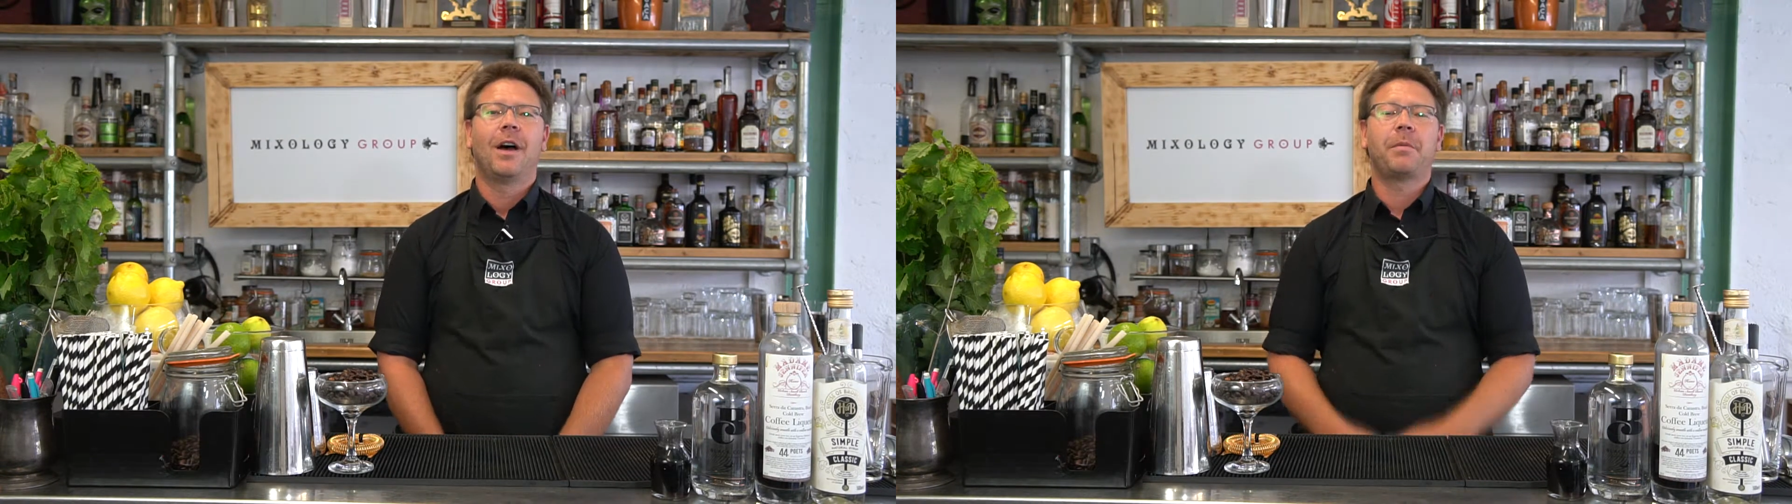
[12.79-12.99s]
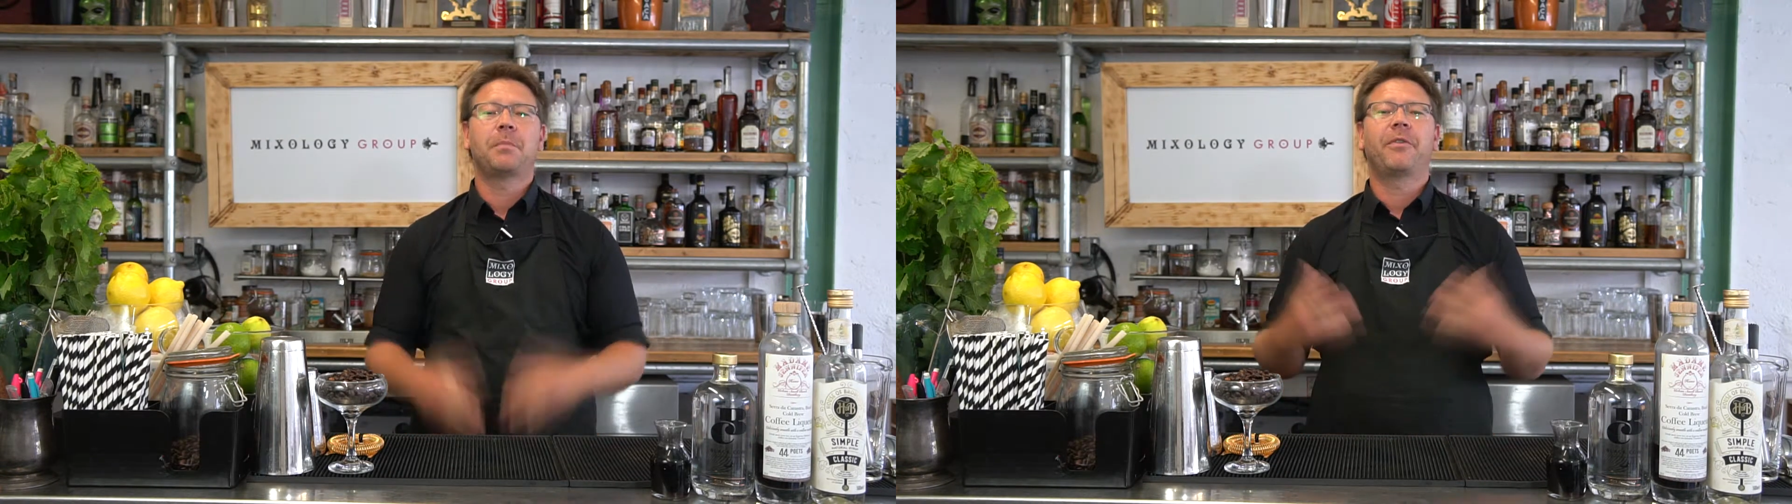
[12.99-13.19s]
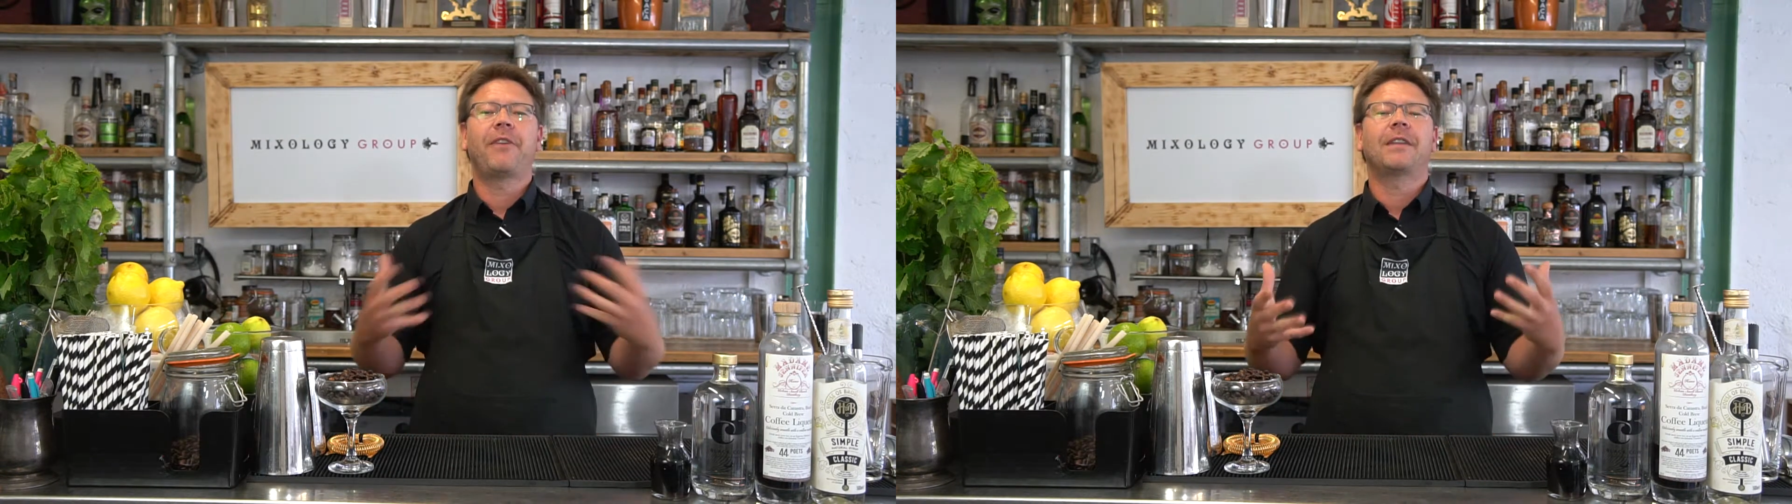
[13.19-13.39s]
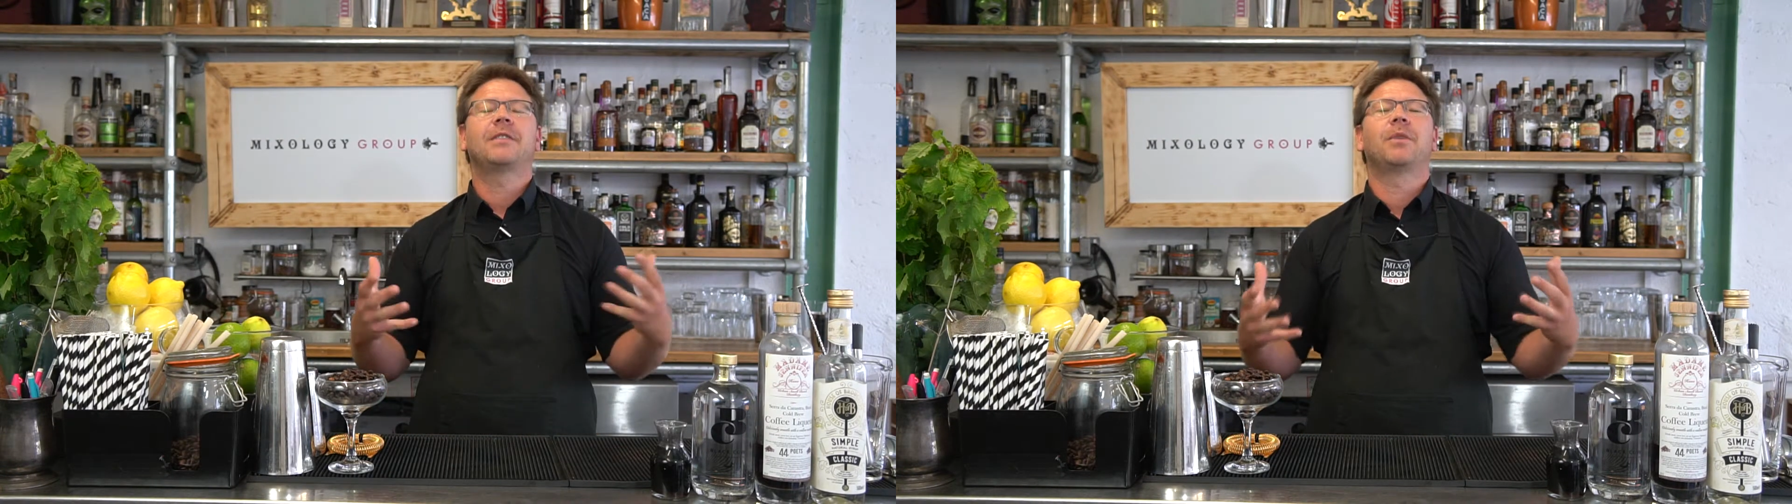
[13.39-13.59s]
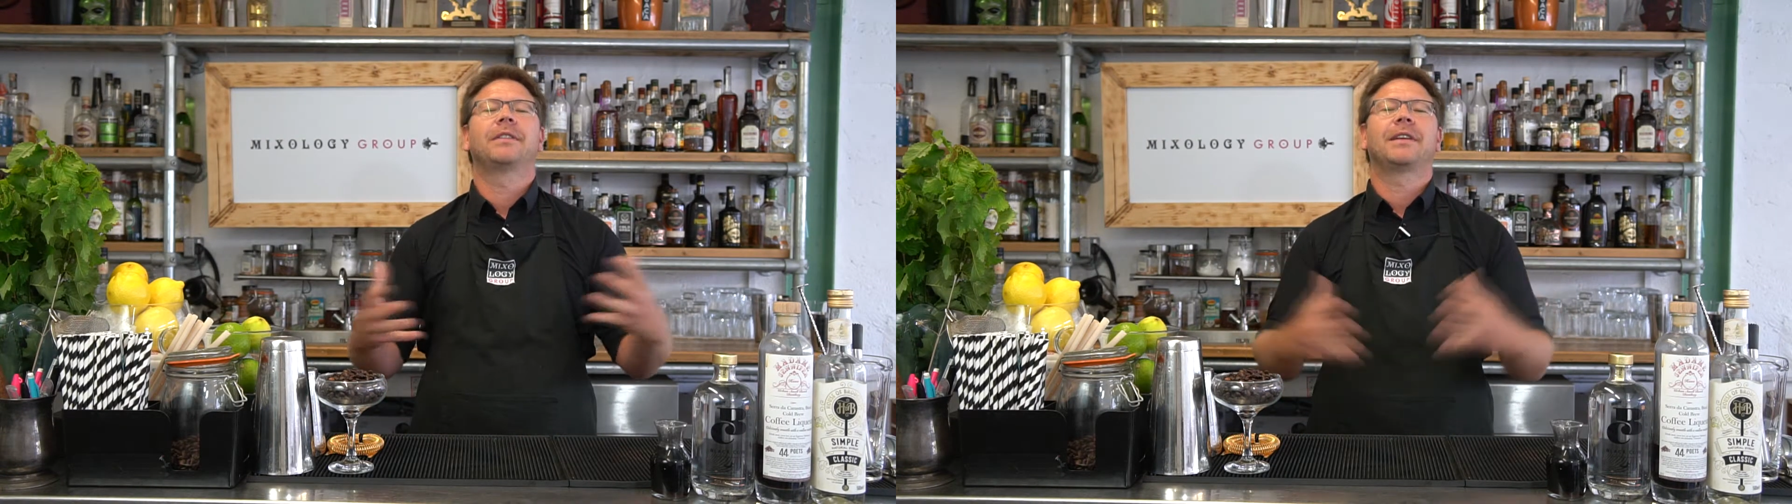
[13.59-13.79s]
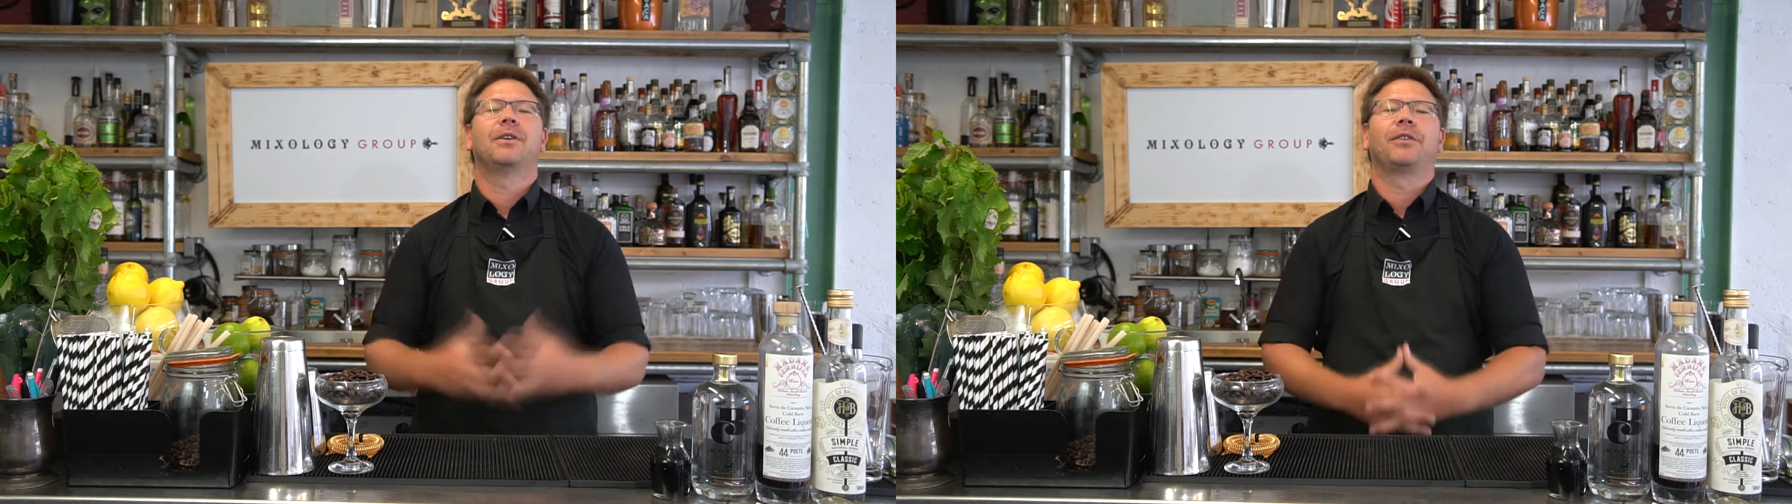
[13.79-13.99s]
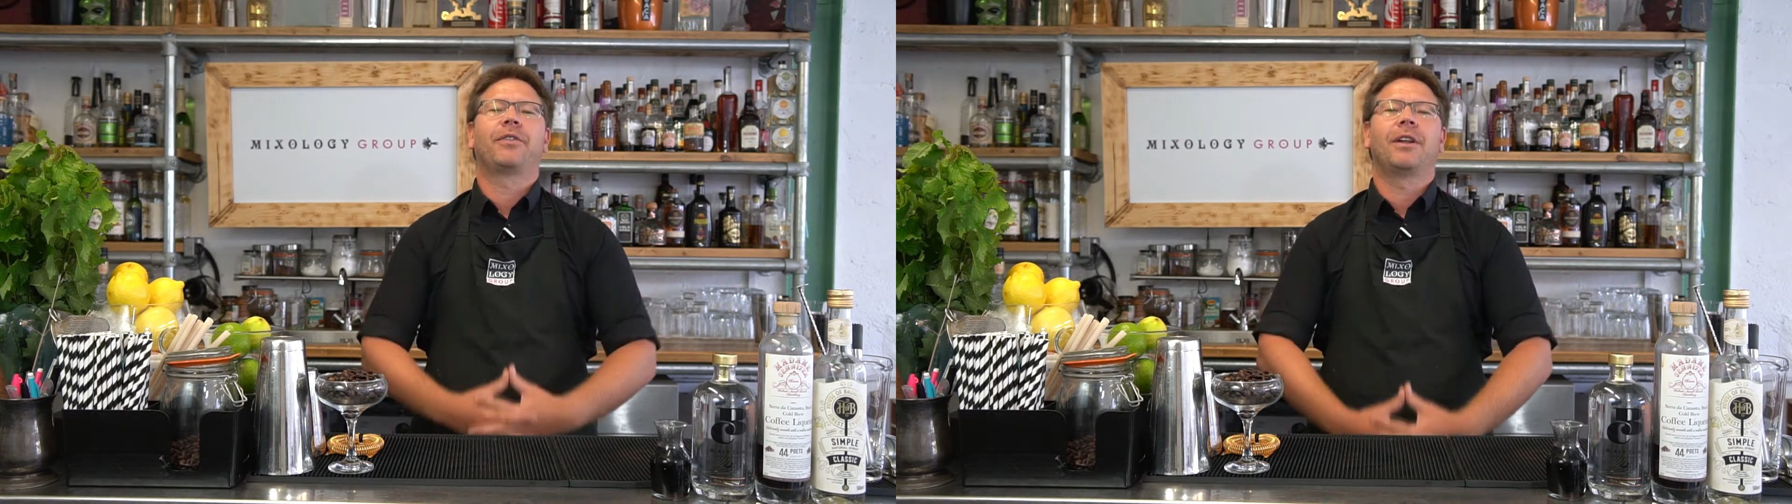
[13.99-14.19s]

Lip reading: I've been perfecting my skills